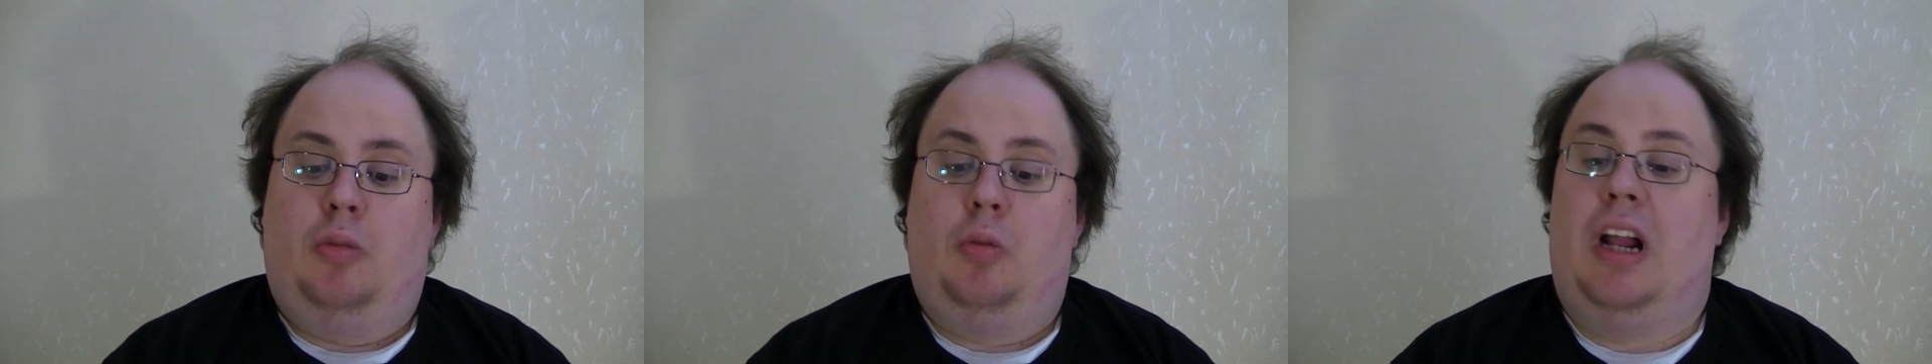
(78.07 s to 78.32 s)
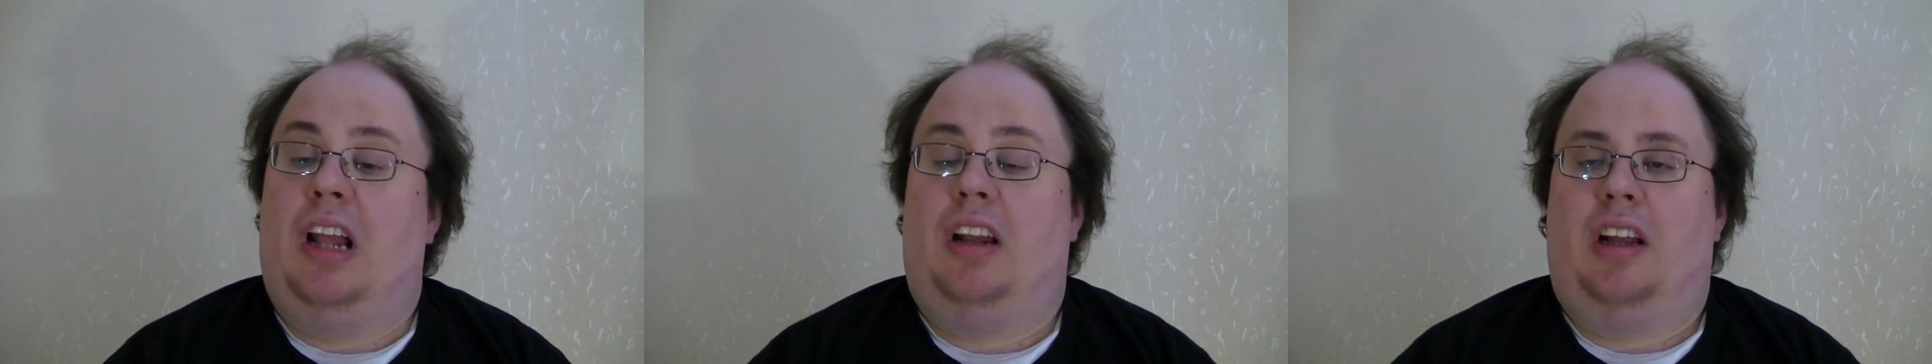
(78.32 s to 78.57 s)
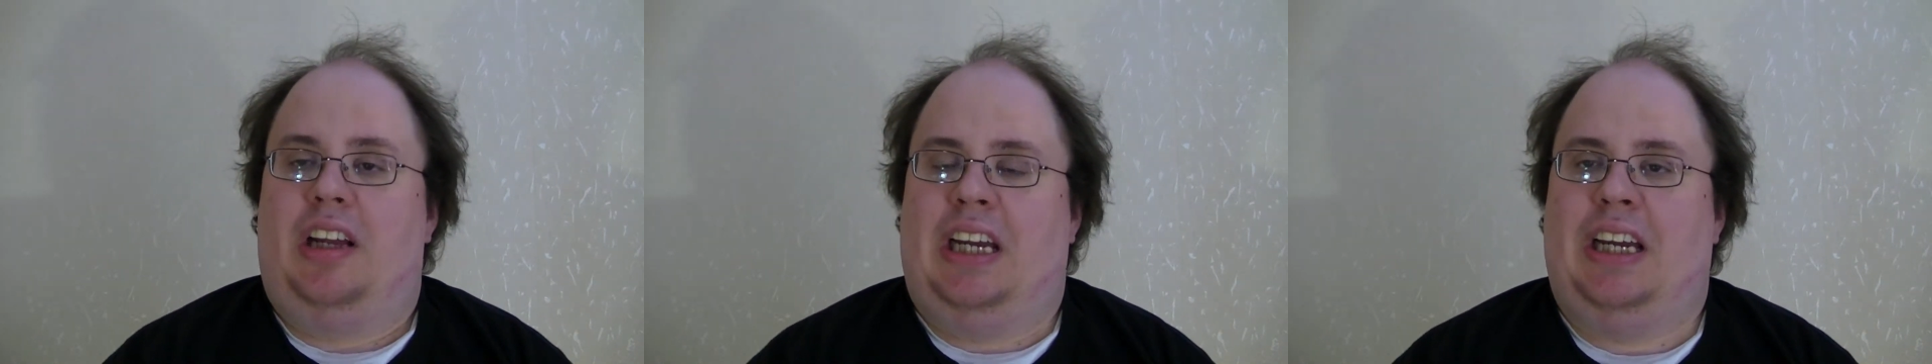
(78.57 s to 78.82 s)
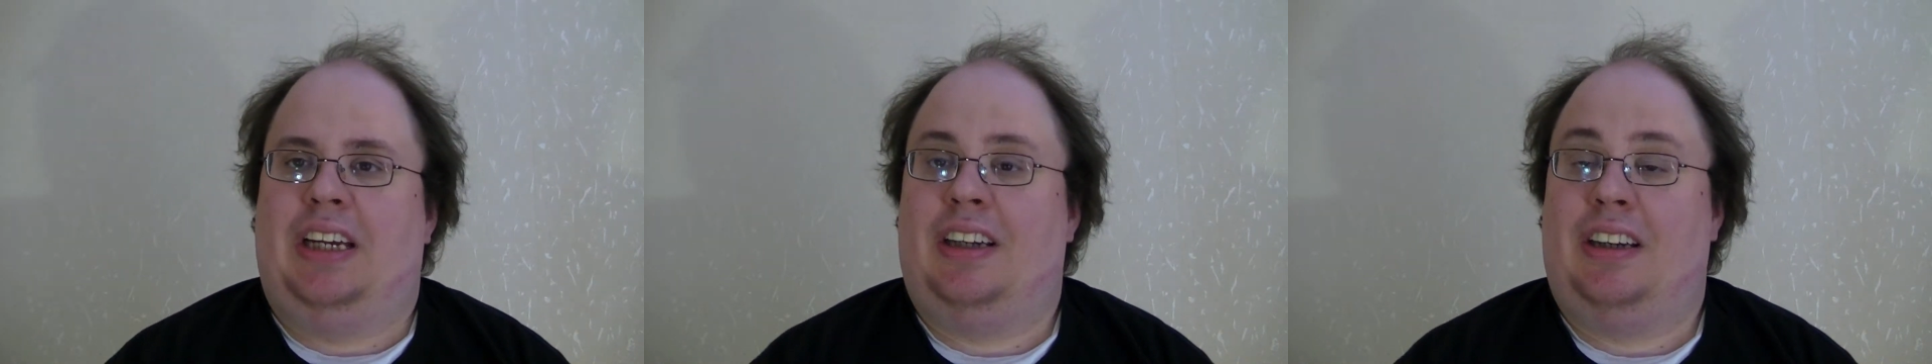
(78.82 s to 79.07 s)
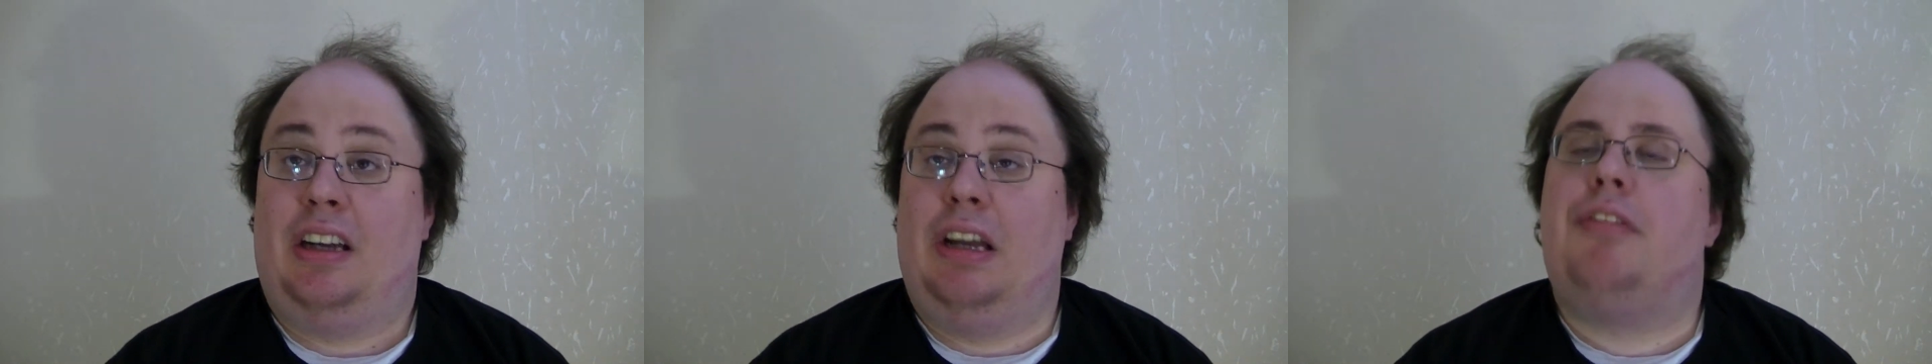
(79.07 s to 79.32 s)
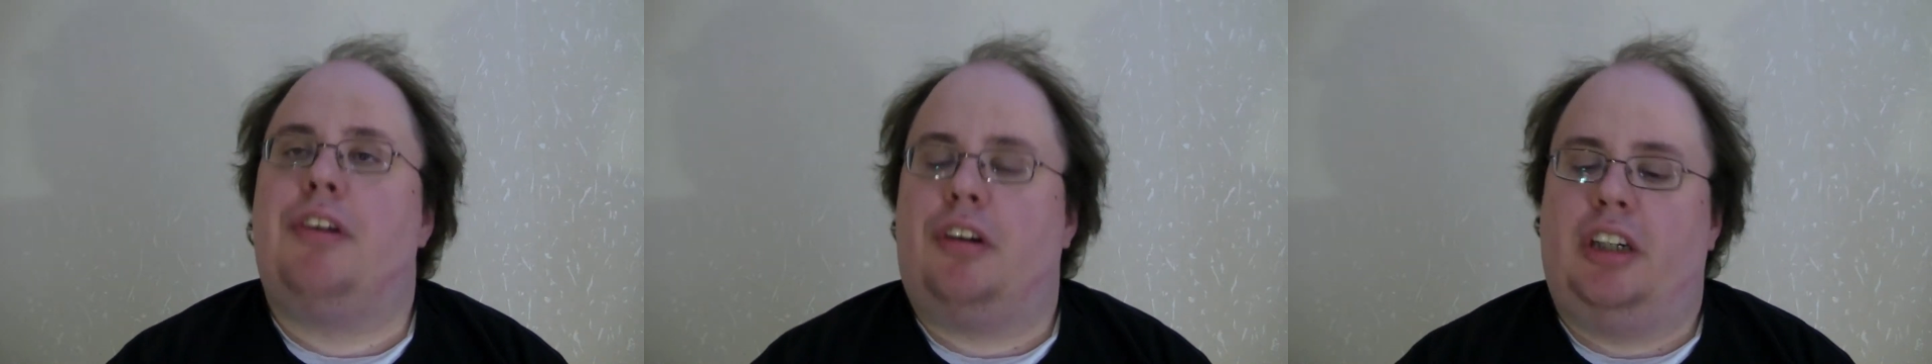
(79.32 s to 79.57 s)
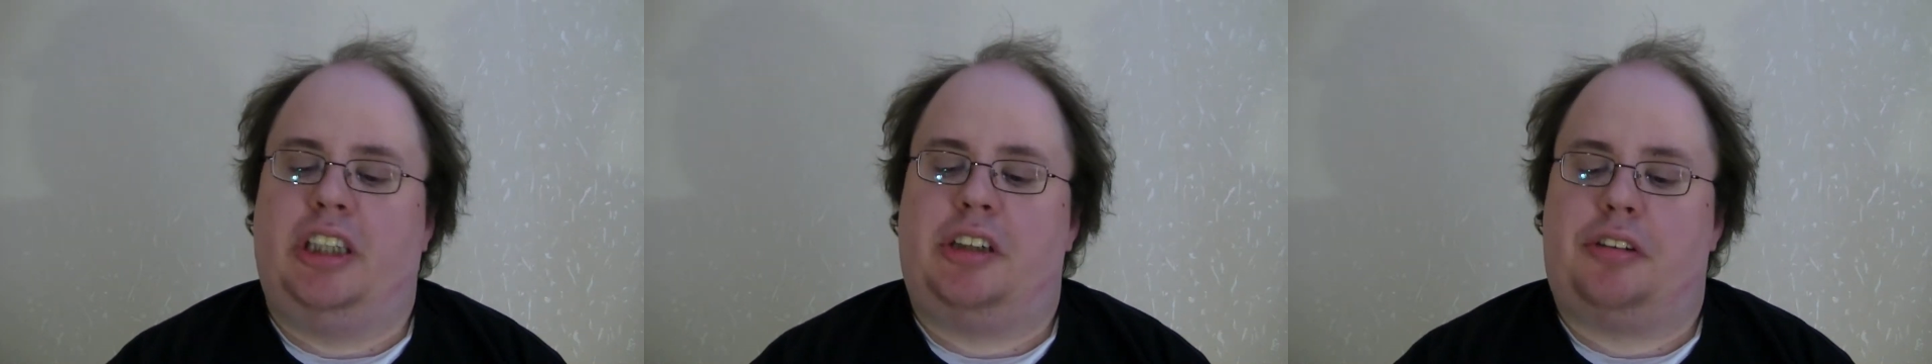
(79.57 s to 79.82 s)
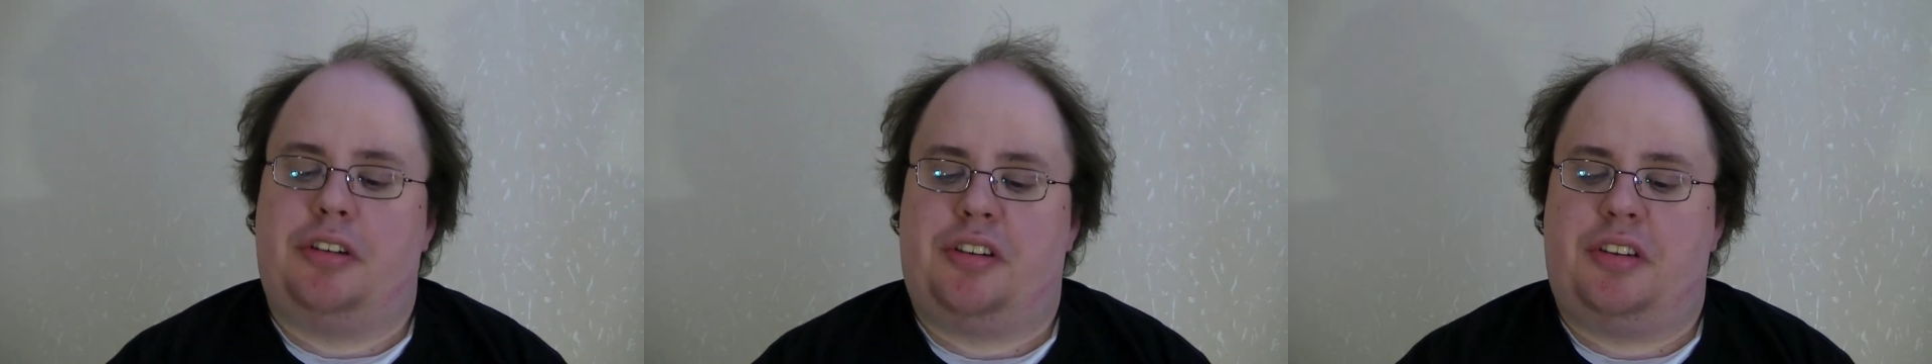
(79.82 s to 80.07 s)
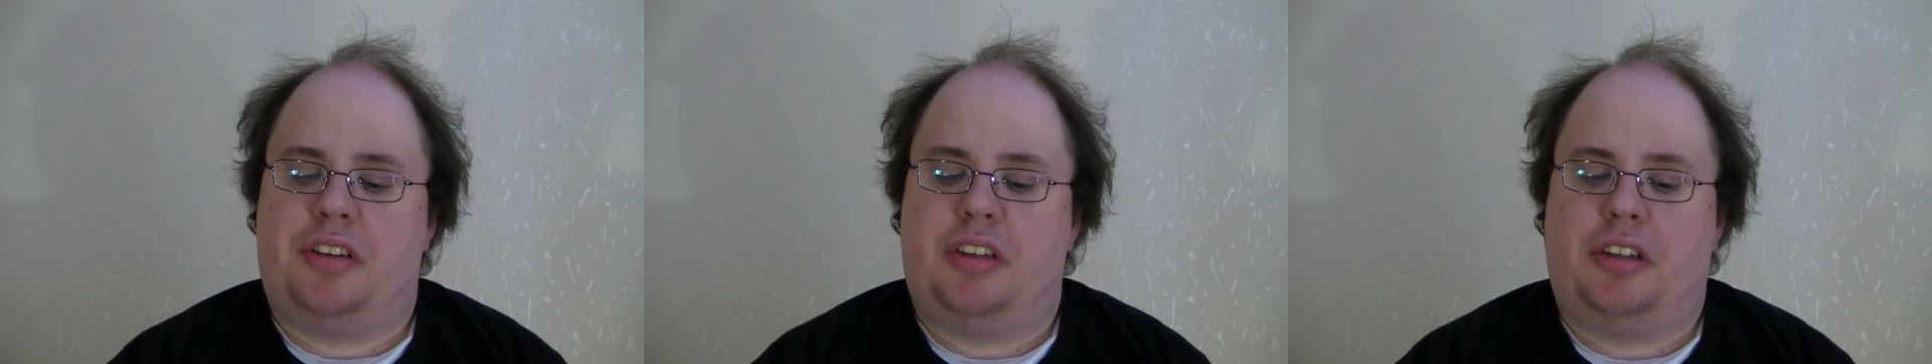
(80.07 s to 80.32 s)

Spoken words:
Well, if you're interested